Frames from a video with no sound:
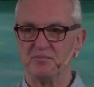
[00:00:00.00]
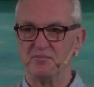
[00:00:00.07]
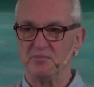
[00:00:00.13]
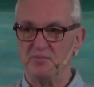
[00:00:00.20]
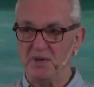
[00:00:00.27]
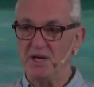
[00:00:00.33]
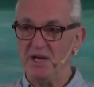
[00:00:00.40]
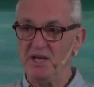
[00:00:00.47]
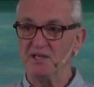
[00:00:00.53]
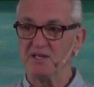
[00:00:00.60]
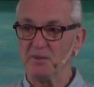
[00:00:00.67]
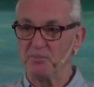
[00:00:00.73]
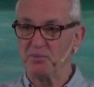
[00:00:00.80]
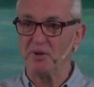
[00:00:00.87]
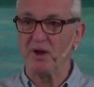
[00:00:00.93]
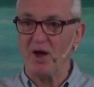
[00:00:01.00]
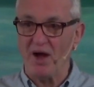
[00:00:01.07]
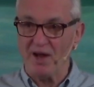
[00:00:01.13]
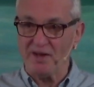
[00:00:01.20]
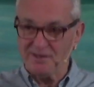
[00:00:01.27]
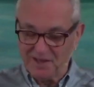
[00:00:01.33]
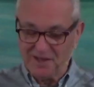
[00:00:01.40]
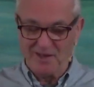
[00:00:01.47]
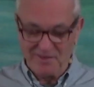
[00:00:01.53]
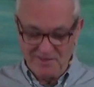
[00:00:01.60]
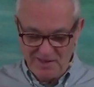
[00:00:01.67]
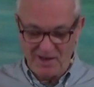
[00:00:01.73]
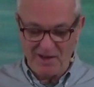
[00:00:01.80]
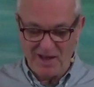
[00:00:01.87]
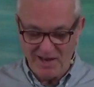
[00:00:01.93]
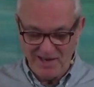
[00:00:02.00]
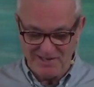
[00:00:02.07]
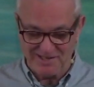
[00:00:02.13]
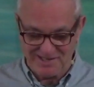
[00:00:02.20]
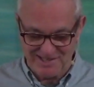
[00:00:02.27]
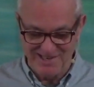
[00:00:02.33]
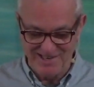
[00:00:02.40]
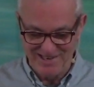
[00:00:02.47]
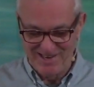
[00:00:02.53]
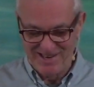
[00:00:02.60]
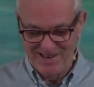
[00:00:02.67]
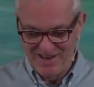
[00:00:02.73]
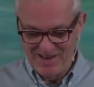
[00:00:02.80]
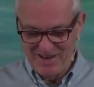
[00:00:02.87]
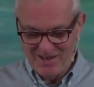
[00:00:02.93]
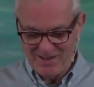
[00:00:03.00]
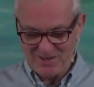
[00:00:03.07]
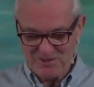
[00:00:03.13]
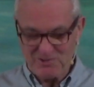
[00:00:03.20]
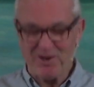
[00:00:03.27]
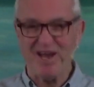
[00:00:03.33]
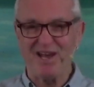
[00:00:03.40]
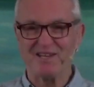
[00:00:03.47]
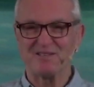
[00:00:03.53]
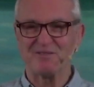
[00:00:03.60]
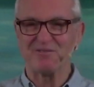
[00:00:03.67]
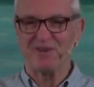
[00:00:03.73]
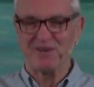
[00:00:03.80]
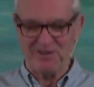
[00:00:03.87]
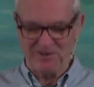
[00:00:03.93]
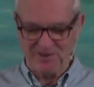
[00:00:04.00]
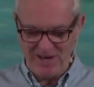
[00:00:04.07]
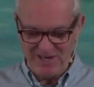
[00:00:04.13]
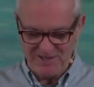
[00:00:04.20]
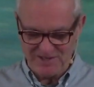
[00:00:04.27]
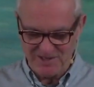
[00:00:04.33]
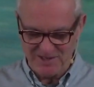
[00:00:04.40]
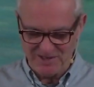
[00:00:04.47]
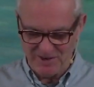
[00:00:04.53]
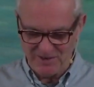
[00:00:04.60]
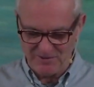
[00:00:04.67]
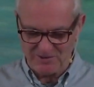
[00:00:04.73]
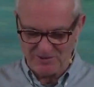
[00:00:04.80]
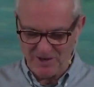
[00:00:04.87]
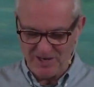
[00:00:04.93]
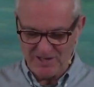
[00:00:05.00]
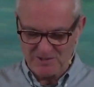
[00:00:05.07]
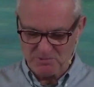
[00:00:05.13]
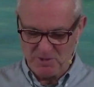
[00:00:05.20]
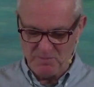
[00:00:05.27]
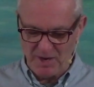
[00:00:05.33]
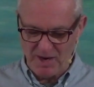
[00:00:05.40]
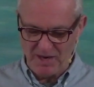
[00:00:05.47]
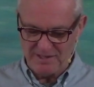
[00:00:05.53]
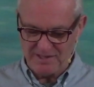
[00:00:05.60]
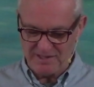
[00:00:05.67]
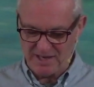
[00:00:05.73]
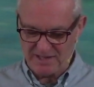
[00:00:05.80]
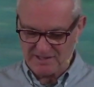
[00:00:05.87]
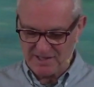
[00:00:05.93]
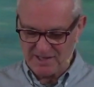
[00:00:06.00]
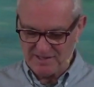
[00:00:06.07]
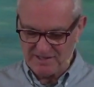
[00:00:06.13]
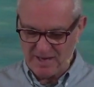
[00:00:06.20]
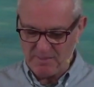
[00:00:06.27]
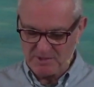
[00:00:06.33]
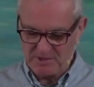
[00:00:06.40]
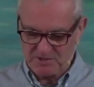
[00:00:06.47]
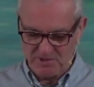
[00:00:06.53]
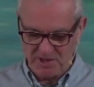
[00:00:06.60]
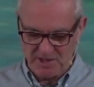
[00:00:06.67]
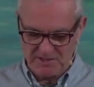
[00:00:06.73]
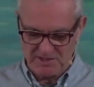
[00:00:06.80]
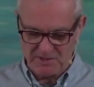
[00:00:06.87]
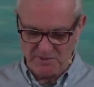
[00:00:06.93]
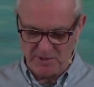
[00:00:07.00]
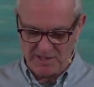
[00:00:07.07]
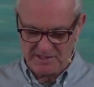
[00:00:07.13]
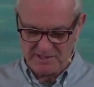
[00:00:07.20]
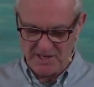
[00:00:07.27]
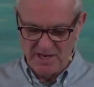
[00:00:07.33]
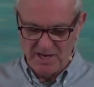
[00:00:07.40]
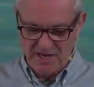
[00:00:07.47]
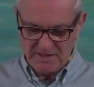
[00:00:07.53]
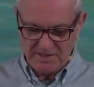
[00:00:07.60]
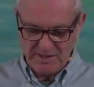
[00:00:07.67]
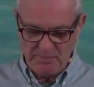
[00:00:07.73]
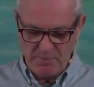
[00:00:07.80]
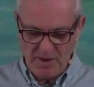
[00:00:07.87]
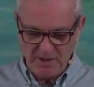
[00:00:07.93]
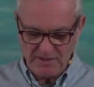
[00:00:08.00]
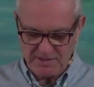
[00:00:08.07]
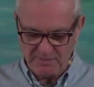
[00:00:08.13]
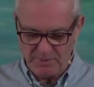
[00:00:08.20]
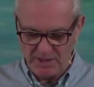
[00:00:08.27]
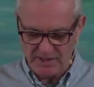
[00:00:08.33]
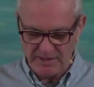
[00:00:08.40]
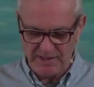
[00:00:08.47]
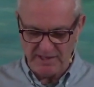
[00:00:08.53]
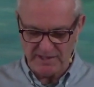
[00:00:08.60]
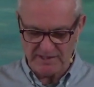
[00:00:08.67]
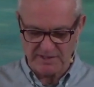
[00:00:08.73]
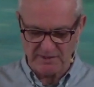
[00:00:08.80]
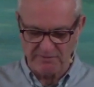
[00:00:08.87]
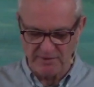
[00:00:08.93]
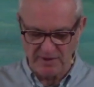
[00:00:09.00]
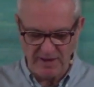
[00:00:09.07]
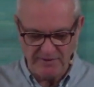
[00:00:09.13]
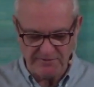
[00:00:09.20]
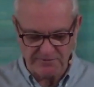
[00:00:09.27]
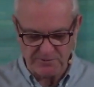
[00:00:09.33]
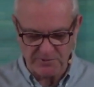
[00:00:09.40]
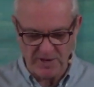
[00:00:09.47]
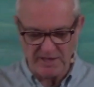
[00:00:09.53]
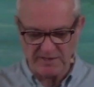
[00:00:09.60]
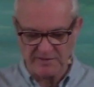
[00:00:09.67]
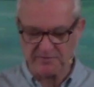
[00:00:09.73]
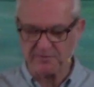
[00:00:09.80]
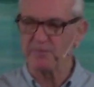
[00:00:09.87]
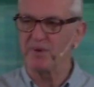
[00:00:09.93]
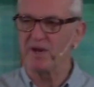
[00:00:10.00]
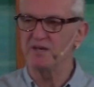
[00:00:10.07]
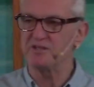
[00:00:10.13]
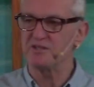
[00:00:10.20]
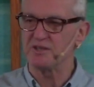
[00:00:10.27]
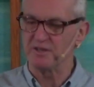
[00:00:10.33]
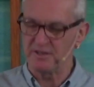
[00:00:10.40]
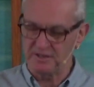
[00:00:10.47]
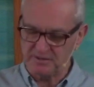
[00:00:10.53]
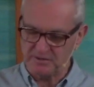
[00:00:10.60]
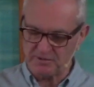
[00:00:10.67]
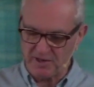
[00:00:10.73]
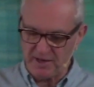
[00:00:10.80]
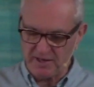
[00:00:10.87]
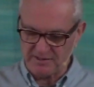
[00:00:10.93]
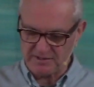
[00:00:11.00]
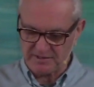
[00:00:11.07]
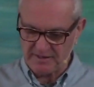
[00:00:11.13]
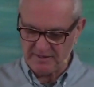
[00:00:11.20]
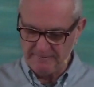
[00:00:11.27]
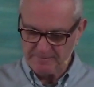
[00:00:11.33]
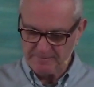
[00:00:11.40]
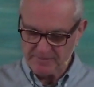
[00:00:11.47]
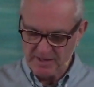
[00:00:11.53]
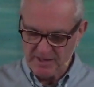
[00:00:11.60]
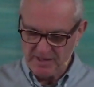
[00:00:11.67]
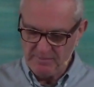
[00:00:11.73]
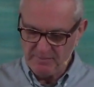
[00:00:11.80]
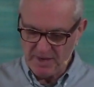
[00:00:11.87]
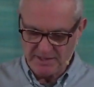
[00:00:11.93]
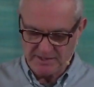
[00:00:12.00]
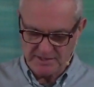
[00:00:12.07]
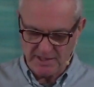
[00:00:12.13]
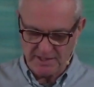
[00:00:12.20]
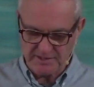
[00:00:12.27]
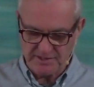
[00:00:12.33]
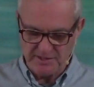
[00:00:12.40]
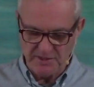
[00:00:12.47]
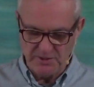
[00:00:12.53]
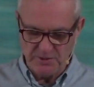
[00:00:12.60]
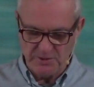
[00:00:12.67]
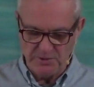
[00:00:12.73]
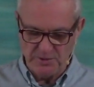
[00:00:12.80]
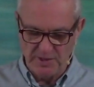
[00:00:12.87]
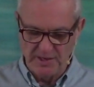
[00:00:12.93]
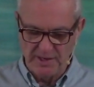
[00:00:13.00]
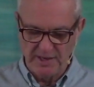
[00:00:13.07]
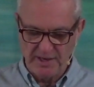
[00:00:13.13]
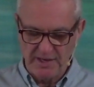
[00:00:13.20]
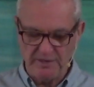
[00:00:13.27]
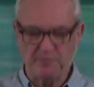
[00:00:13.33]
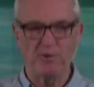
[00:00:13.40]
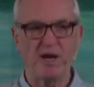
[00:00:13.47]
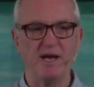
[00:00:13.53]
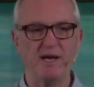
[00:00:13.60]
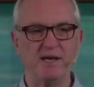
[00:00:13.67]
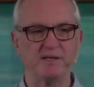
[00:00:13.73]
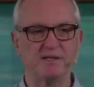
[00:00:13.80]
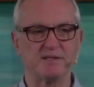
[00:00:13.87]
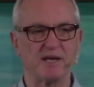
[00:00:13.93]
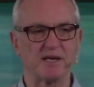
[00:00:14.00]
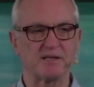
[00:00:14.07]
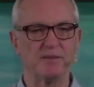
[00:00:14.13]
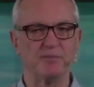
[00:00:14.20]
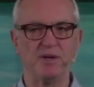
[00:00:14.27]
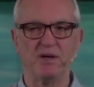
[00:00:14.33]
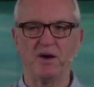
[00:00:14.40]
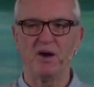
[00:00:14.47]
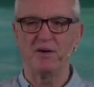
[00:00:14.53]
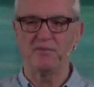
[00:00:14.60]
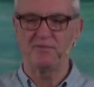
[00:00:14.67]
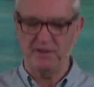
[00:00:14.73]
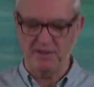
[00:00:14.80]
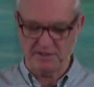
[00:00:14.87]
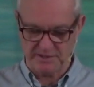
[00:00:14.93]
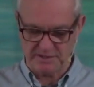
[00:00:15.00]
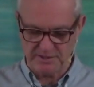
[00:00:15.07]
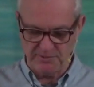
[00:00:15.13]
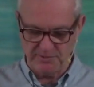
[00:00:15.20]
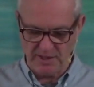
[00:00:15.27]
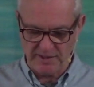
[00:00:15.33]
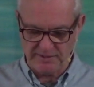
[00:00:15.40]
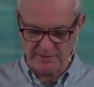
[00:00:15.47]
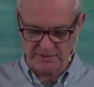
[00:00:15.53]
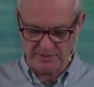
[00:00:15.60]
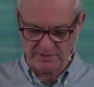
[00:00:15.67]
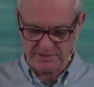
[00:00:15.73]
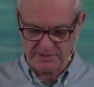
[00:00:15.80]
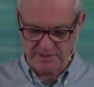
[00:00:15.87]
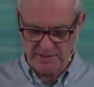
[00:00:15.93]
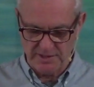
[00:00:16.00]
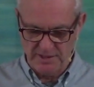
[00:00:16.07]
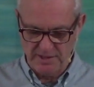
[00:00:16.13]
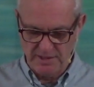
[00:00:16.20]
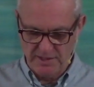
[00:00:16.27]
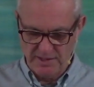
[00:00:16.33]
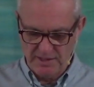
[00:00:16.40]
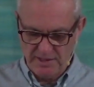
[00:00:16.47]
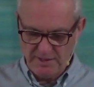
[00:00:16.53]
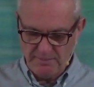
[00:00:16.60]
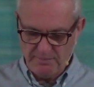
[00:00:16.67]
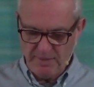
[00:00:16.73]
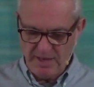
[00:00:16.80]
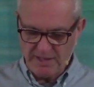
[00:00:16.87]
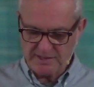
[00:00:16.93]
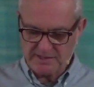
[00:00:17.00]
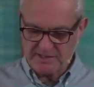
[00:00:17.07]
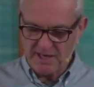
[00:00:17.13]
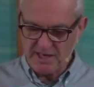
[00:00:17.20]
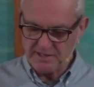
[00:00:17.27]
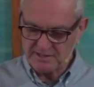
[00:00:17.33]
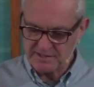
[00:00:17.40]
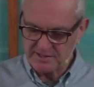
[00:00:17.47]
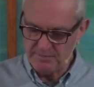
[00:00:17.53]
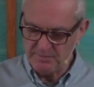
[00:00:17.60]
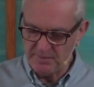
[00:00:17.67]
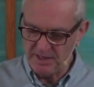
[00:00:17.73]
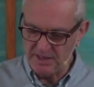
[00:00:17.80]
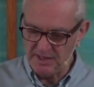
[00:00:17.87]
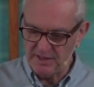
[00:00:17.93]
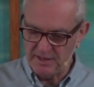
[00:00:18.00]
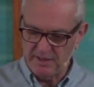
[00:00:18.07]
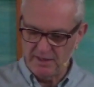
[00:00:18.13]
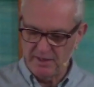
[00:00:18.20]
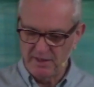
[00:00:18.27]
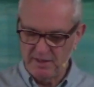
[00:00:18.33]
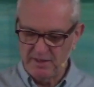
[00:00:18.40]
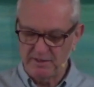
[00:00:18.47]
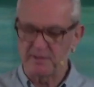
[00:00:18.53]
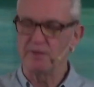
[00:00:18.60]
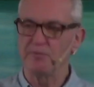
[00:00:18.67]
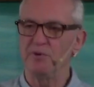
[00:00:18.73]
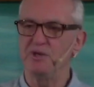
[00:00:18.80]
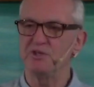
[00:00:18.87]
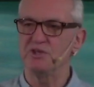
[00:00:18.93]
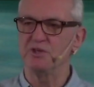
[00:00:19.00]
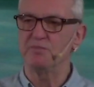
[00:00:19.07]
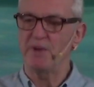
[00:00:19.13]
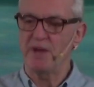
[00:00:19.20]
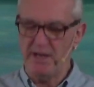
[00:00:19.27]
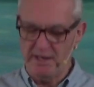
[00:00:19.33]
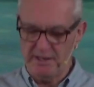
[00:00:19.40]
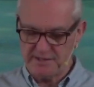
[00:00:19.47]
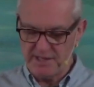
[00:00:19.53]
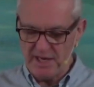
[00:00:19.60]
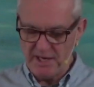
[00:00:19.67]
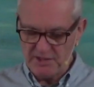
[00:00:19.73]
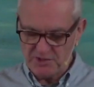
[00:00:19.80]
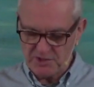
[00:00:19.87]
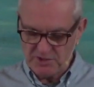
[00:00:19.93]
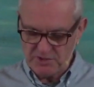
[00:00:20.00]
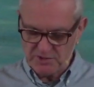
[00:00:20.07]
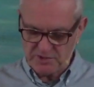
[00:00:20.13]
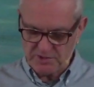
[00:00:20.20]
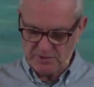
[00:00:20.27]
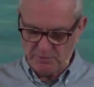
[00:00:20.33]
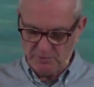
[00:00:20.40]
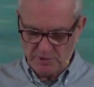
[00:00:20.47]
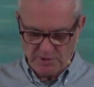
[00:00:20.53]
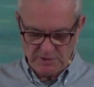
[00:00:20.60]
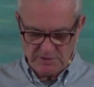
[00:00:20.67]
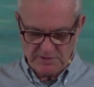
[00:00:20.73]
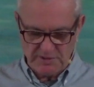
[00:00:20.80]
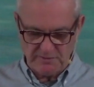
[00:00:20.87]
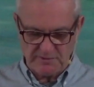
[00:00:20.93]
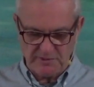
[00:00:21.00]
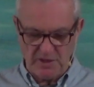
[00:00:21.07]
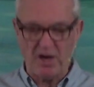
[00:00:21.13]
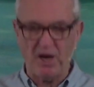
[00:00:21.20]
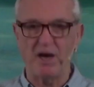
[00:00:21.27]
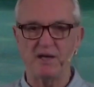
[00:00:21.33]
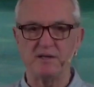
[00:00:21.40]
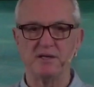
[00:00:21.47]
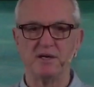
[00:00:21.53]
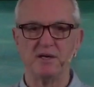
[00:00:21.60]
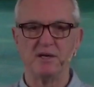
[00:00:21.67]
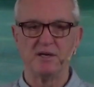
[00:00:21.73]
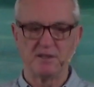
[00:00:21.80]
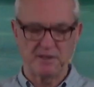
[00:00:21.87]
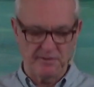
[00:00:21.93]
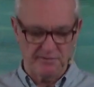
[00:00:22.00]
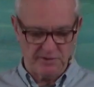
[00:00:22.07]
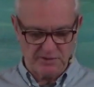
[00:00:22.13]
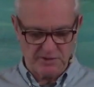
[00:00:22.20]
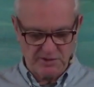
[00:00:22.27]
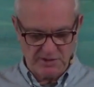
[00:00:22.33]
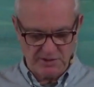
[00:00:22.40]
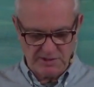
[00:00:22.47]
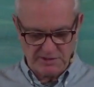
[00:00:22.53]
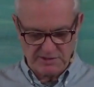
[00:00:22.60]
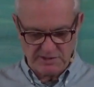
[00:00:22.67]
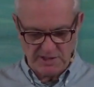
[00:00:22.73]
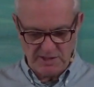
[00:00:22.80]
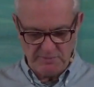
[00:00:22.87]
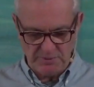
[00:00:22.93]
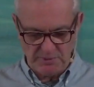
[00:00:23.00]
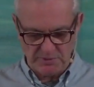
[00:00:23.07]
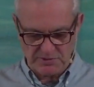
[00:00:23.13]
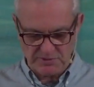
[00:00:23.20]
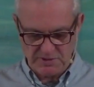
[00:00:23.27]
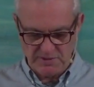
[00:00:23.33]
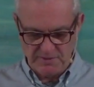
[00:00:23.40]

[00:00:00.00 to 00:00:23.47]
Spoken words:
We need to put on the lights. The transfiguration of Christ reminds us and demonstrates to us the possibilities of life transformation in Christ. He makes us new in ways that can be obvious to others. It makes sense to me that we should pay attention to the words of God given to the disciples.